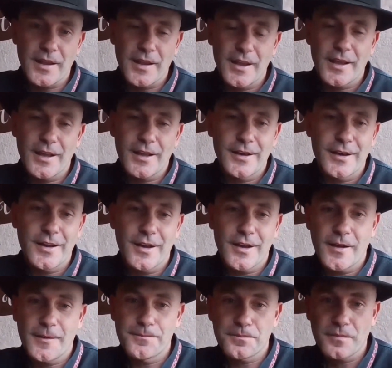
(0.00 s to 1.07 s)

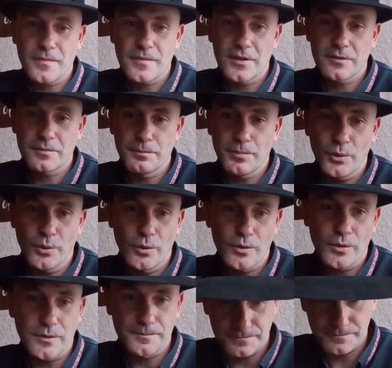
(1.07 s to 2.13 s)
and this
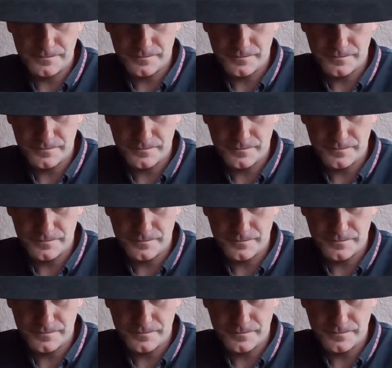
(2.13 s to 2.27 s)
bull